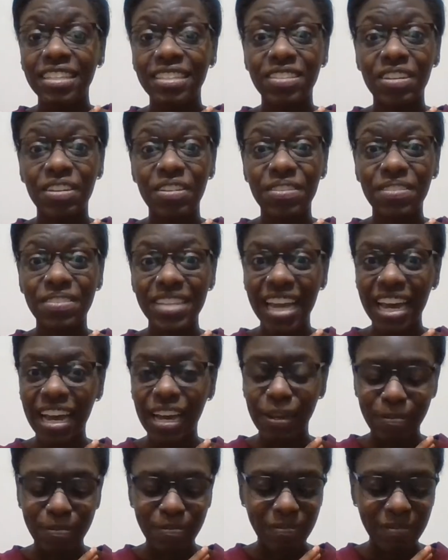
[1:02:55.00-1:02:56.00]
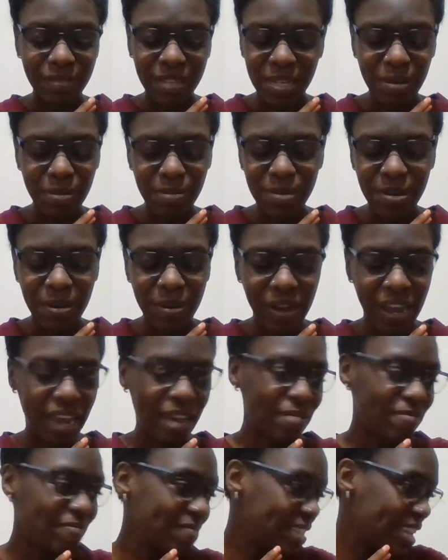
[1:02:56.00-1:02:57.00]
So yeah, it'll be
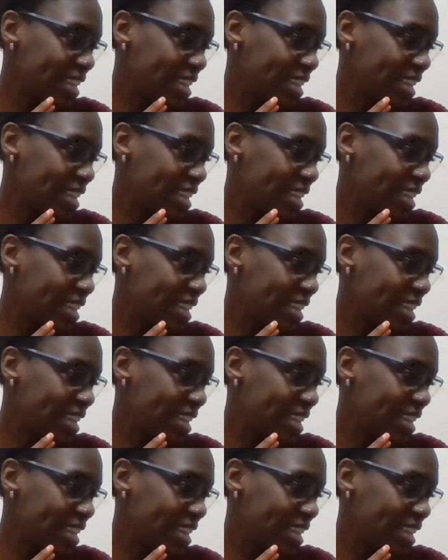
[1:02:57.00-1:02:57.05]
okay.